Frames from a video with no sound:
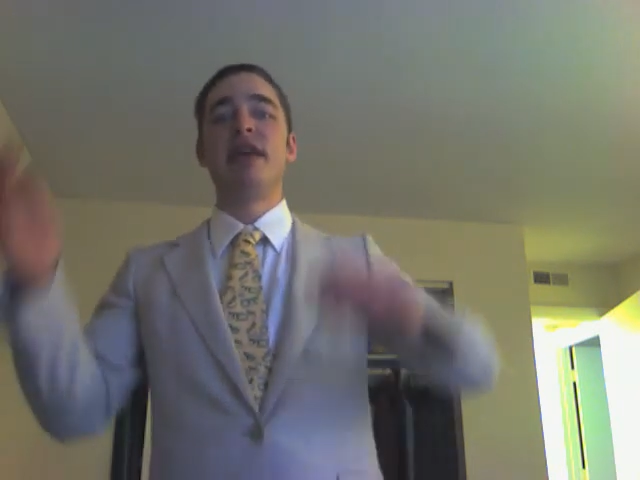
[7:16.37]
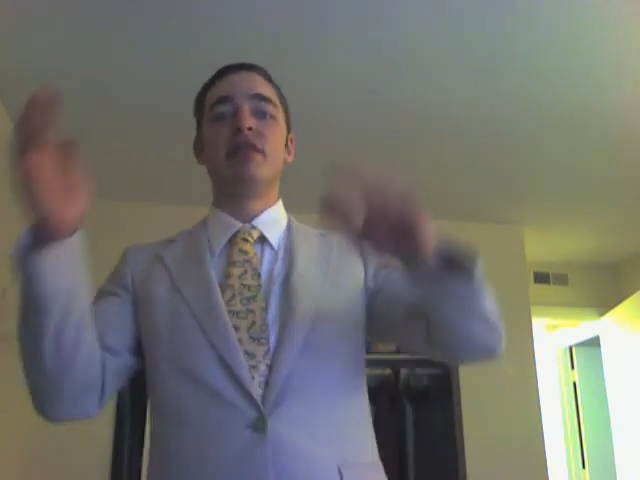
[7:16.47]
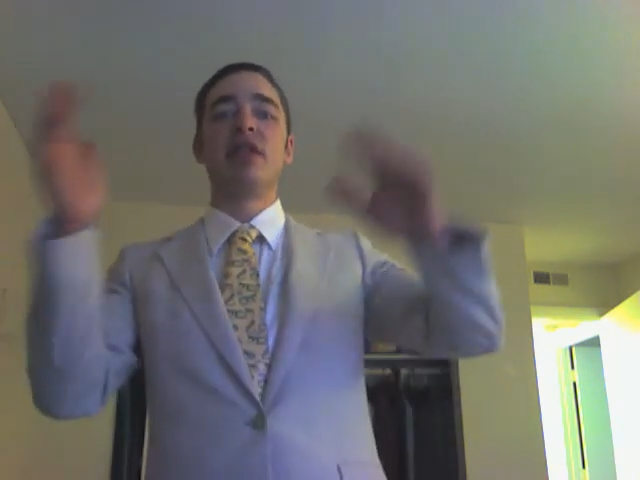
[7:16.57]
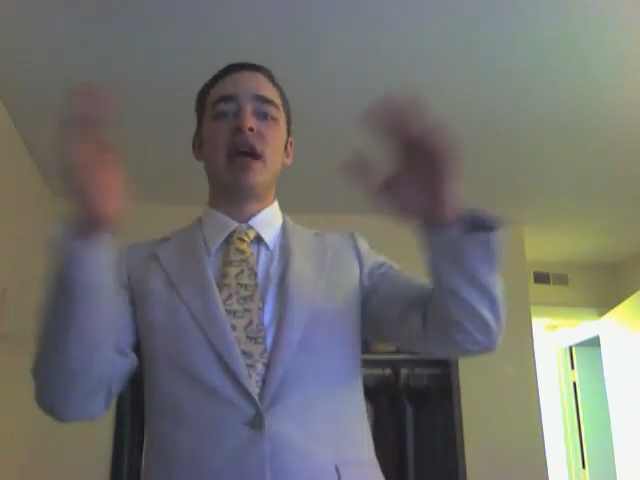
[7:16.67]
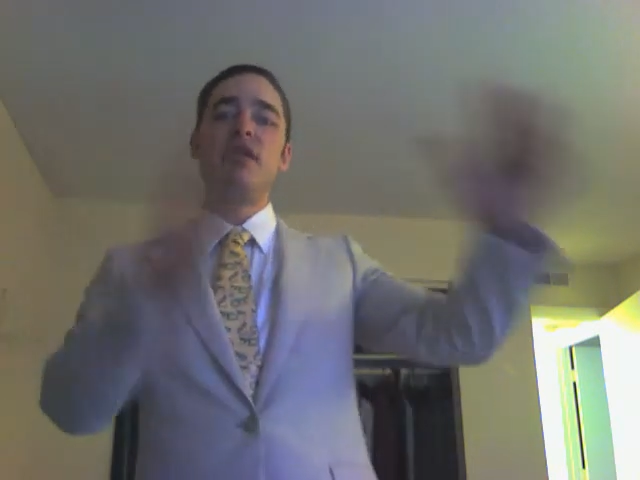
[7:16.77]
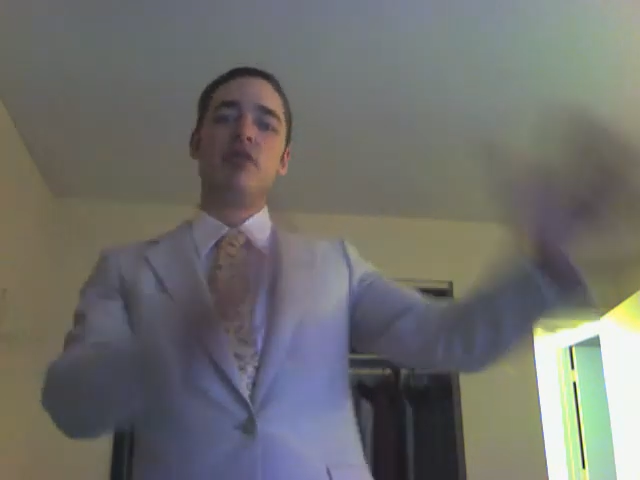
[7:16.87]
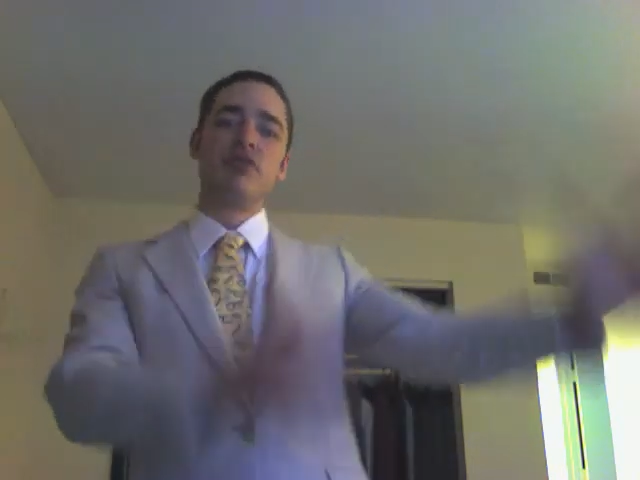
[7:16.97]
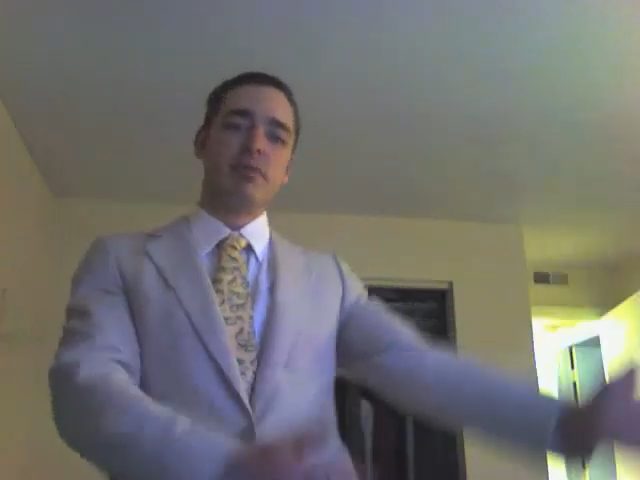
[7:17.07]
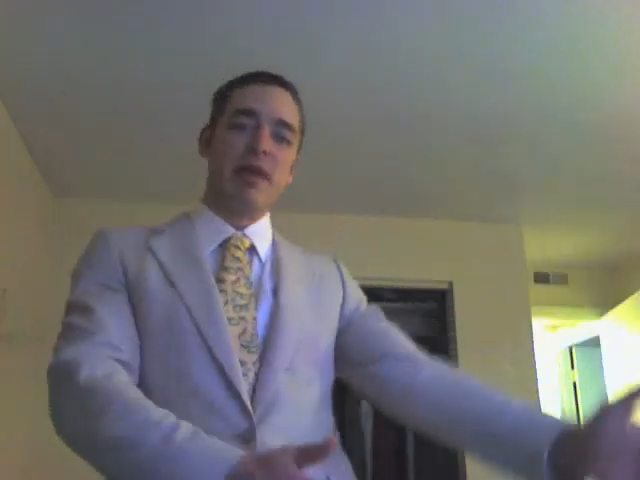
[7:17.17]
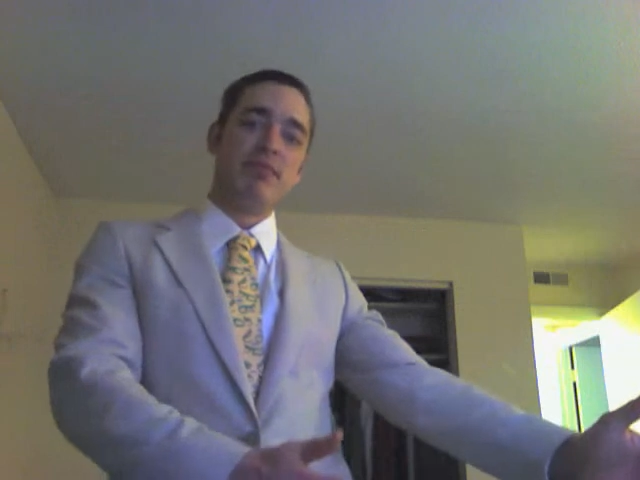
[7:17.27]
a lot of
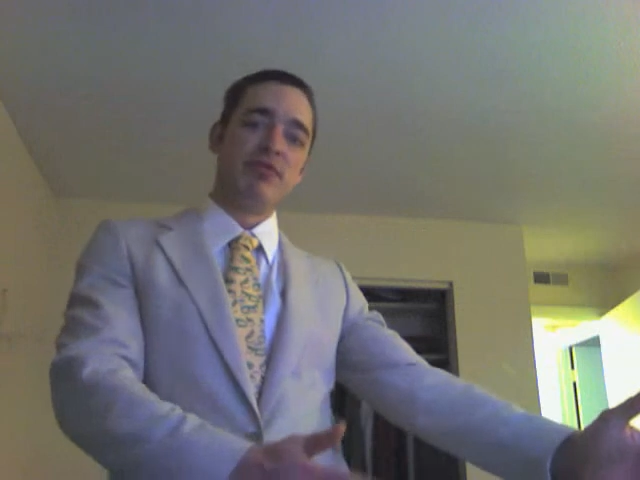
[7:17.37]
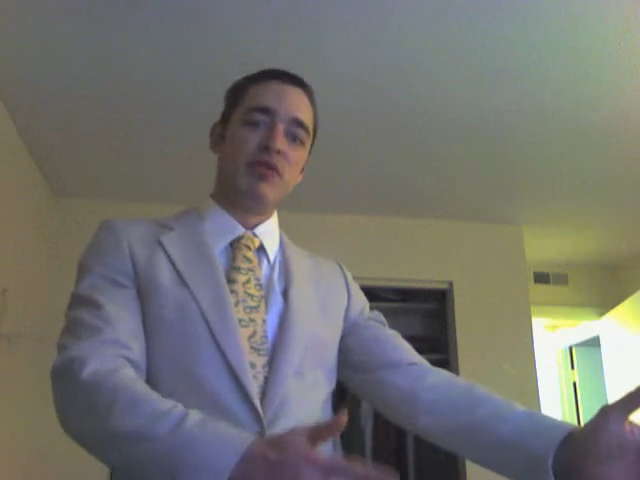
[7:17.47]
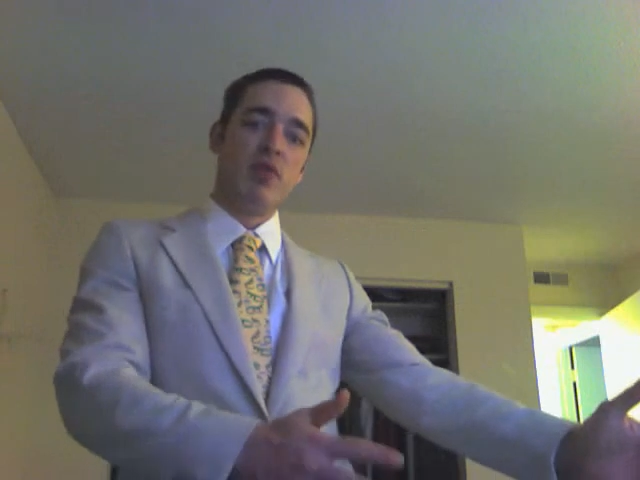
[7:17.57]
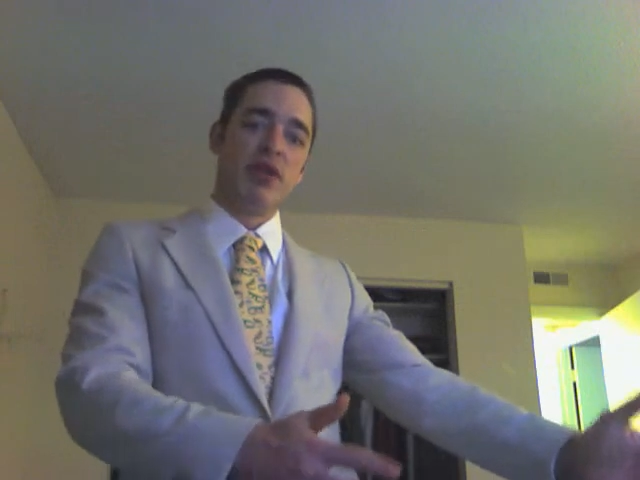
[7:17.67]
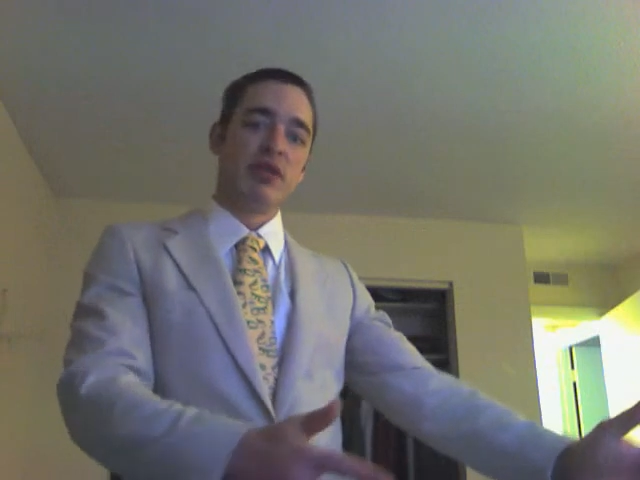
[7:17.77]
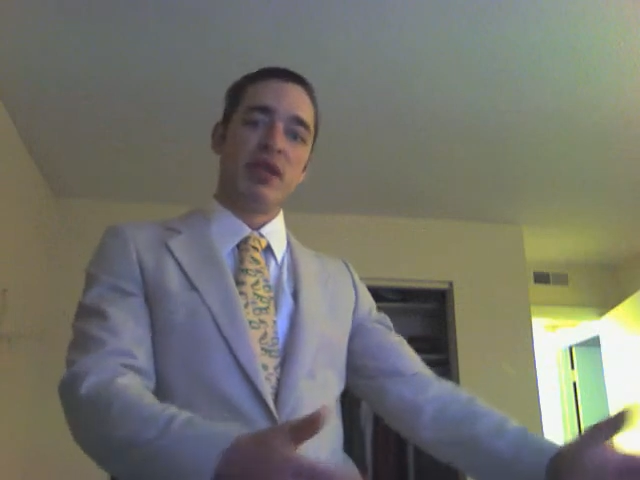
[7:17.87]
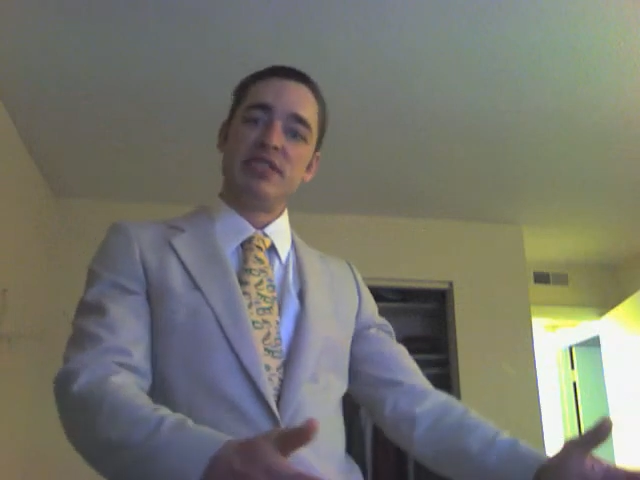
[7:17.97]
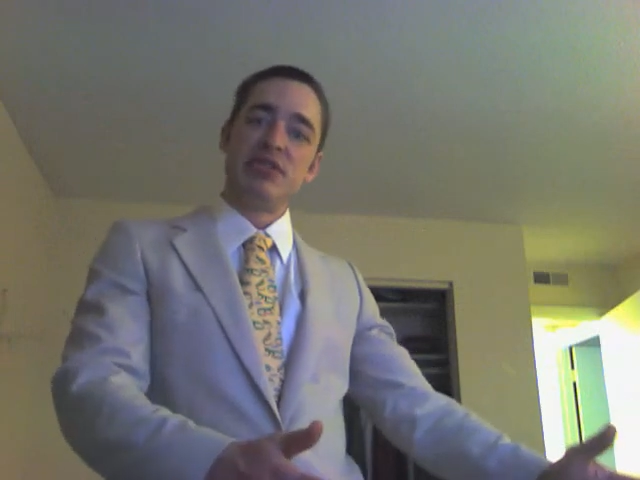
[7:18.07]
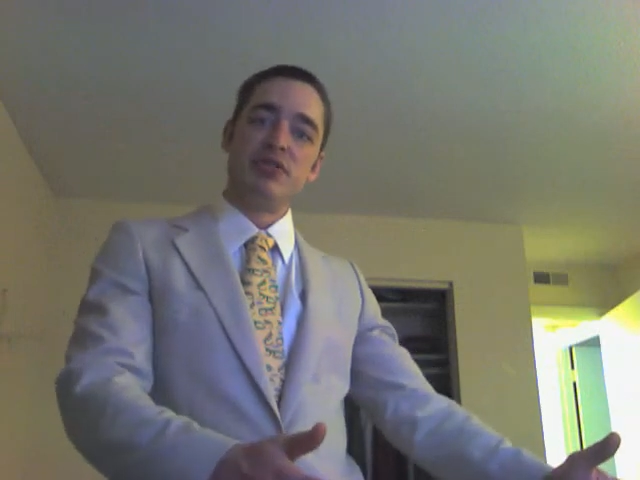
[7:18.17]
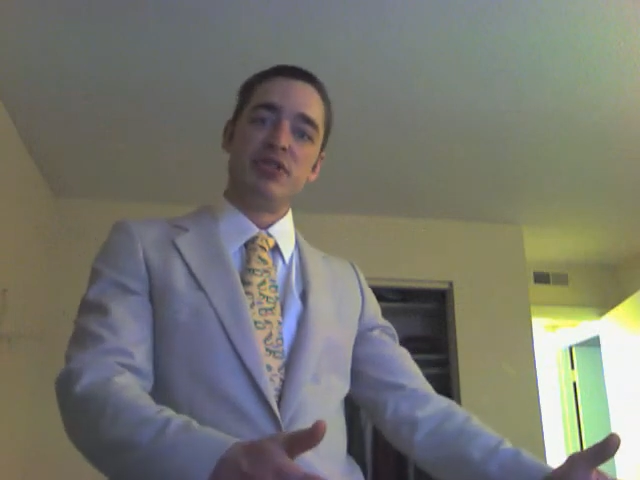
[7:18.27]
older people don't want a lot of
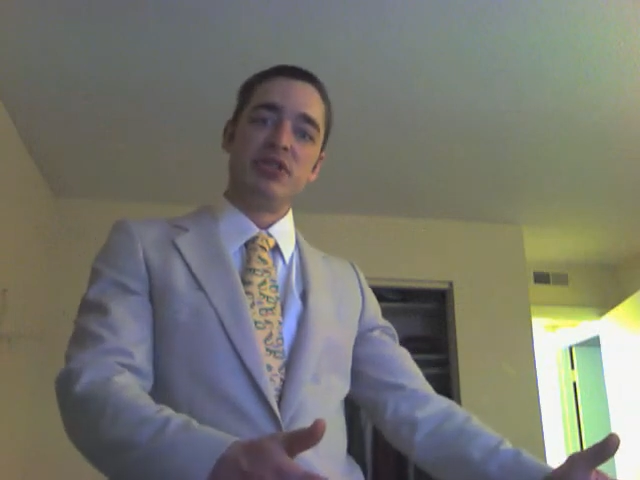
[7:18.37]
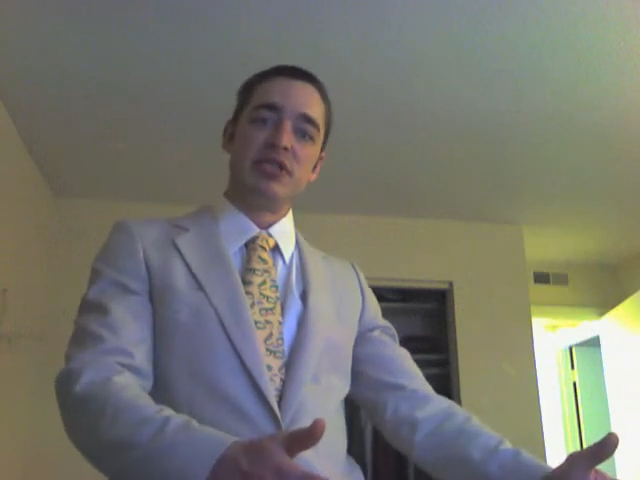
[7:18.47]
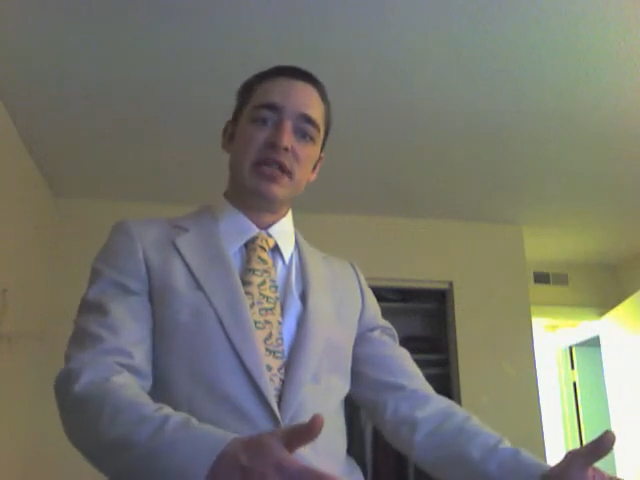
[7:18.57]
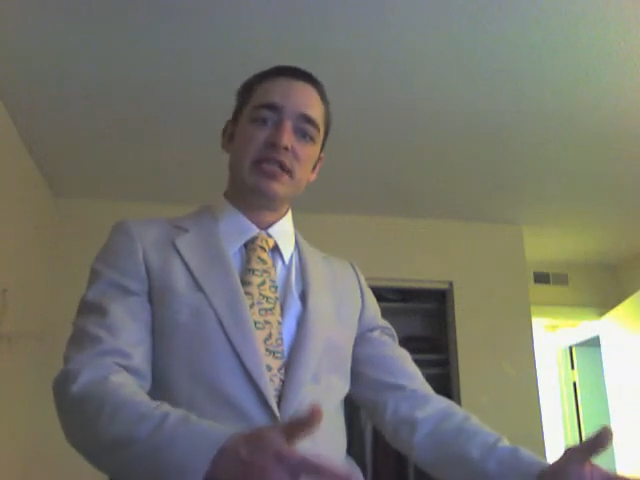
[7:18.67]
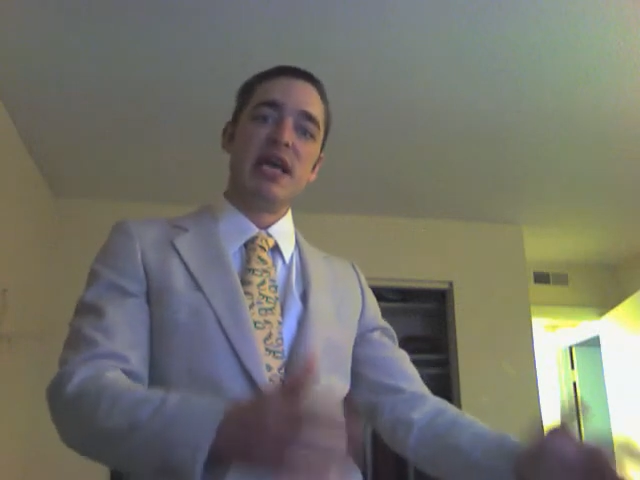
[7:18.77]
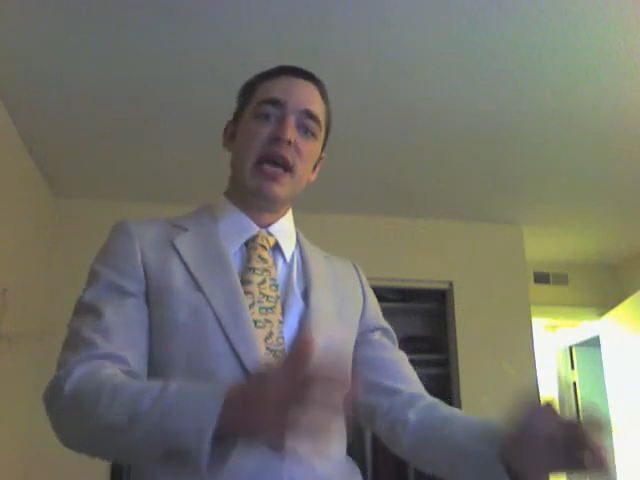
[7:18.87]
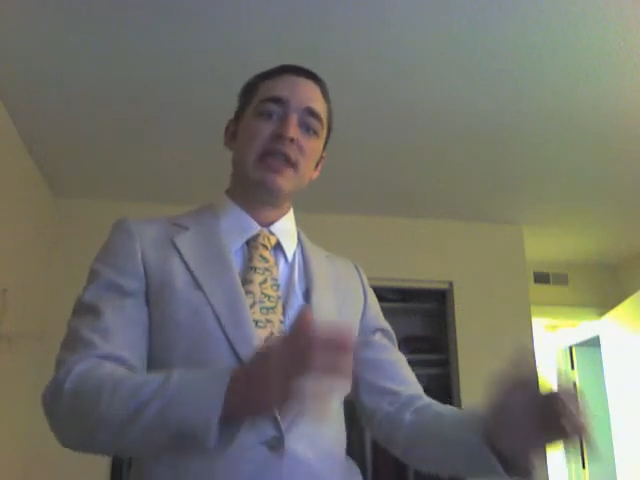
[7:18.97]
silicon scents,